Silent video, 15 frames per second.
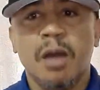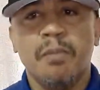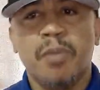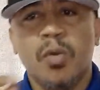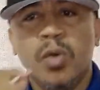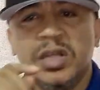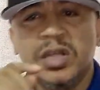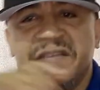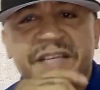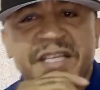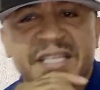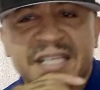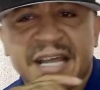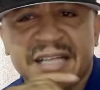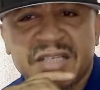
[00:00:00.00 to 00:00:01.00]
But what if he
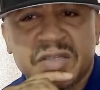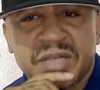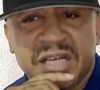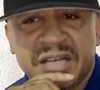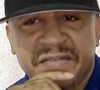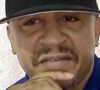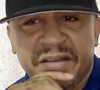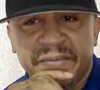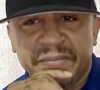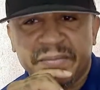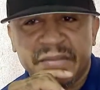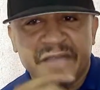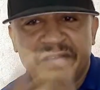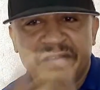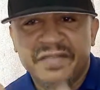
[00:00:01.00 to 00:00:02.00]
starts to deliver?
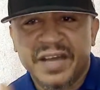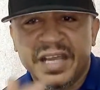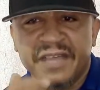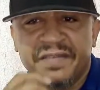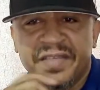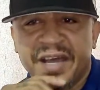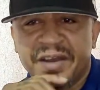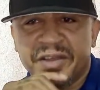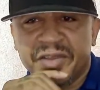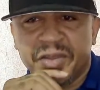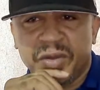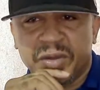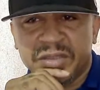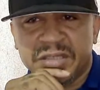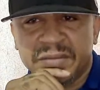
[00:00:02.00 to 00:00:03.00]
Have you ever given that a
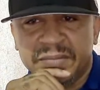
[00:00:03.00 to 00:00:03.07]
thought?